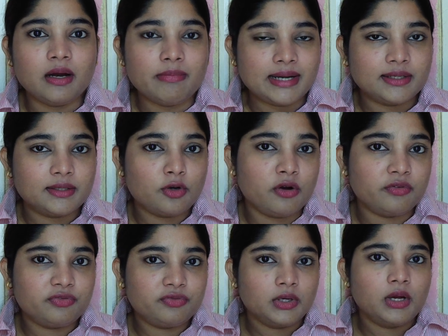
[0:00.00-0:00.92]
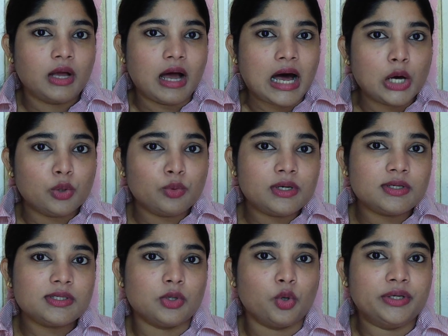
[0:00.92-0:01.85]
a matter of
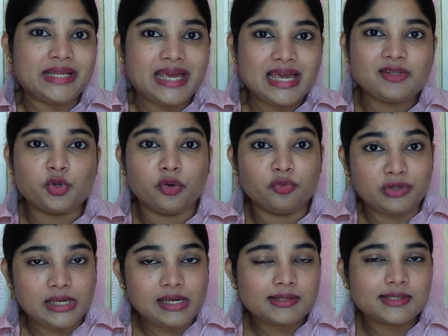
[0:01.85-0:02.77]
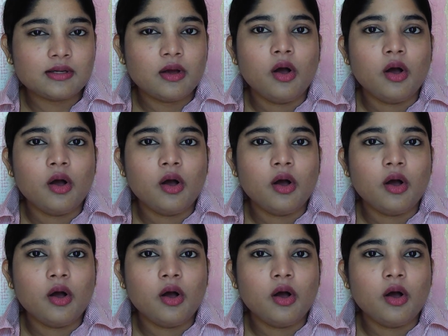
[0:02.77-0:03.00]
hours or days or weeks,